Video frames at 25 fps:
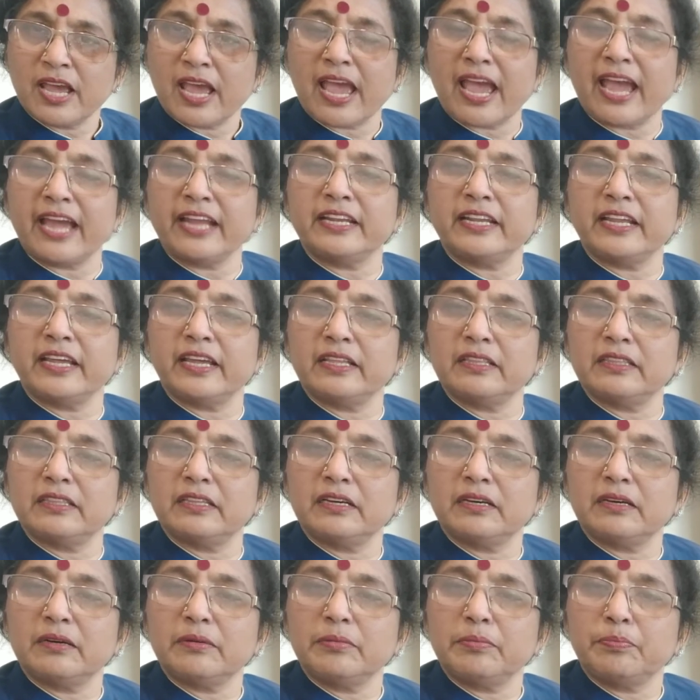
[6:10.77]
and
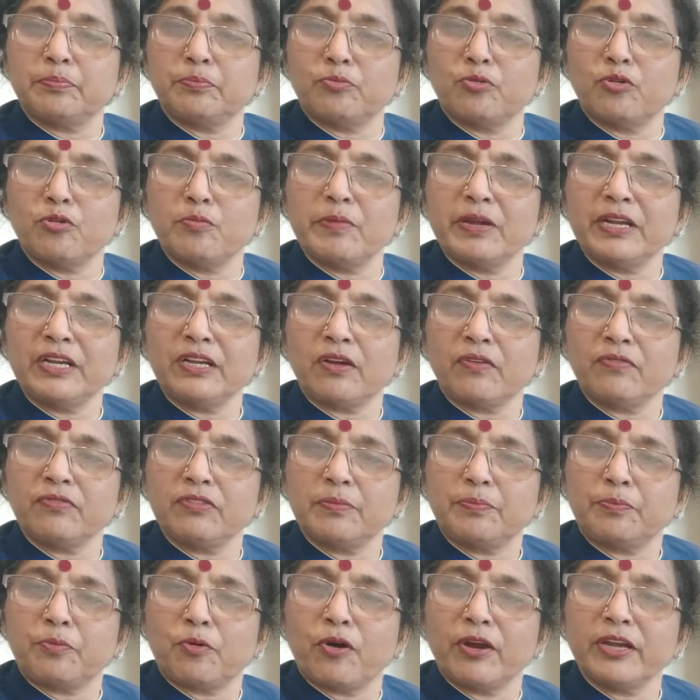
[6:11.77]
the movement of
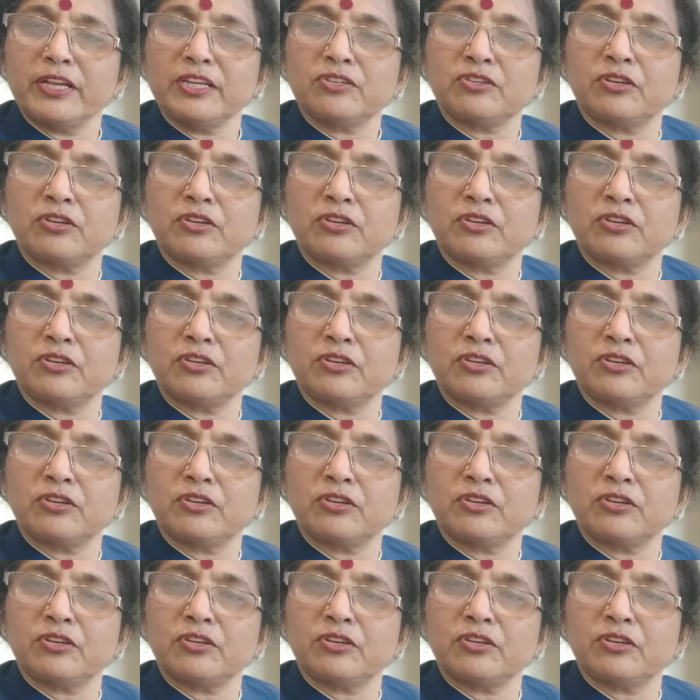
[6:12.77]
the point